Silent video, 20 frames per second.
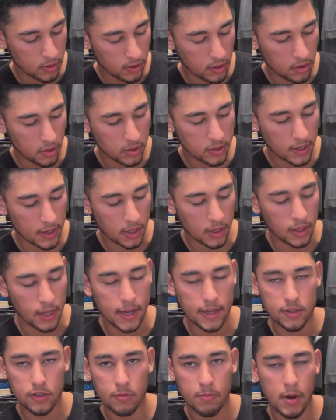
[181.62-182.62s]
It looks like a
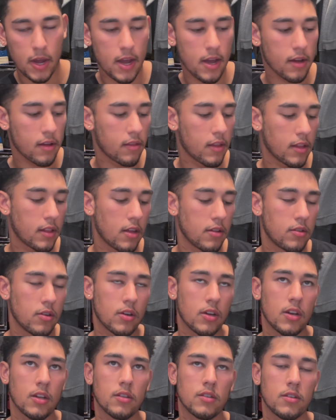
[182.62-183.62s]
laser pack, like they took
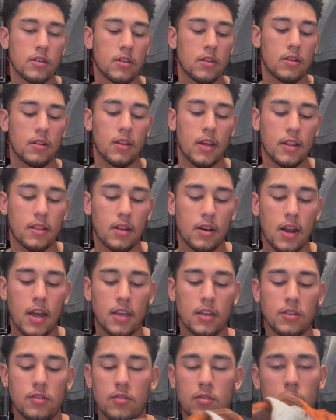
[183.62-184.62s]
it into like the
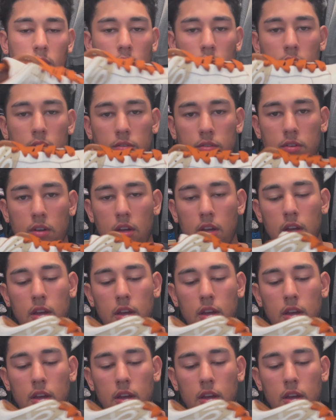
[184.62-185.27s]
Nike studios